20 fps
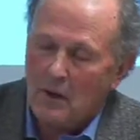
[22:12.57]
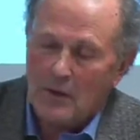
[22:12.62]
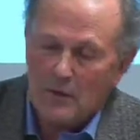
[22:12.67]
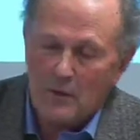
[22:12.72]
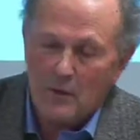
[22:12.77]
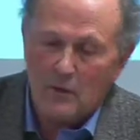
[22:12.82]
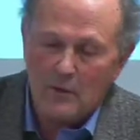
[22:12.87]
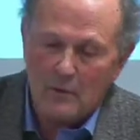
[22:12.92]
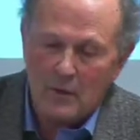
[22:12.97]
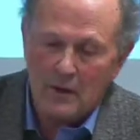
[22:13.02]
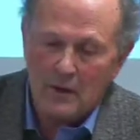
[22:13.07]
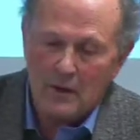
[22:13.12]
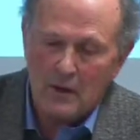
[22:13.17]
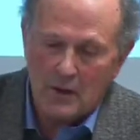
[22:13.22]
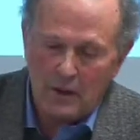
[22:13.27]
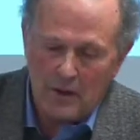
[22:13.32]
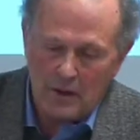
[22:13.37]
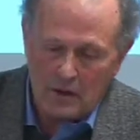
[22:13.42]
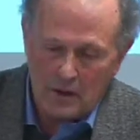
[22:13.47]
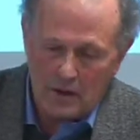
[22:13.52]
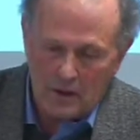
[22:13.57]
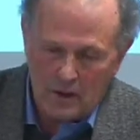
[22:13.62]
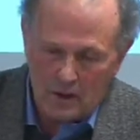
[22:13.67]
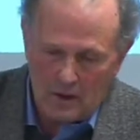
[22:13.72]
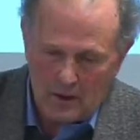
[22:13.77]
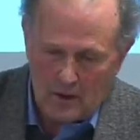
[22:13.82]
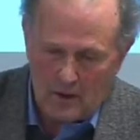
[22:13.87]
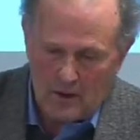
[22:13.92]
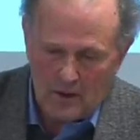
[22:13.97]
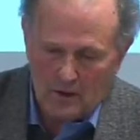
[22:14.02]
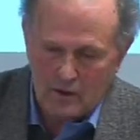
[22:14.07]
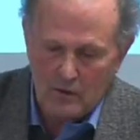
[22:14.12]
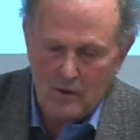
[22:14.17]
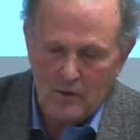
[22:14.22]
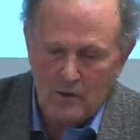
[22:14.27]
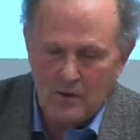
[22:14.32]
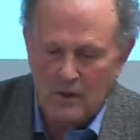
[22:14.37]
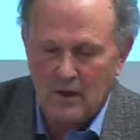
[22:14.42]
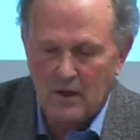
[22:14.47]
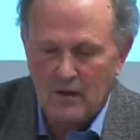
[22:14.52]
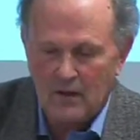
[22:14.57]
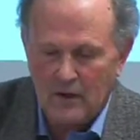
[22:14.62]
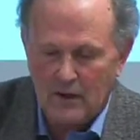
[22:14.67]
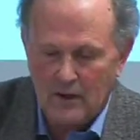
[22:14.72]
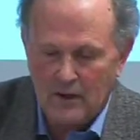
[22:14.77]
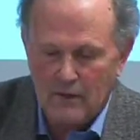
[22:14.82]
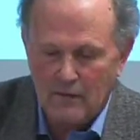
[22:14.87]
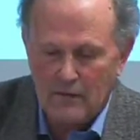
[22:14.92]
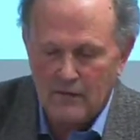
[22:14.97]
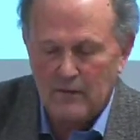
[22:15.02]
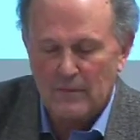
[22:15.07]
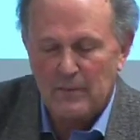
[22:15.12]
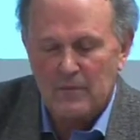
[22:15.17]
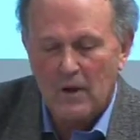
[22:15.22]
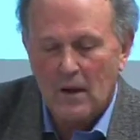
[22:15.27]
normally a good thing to have.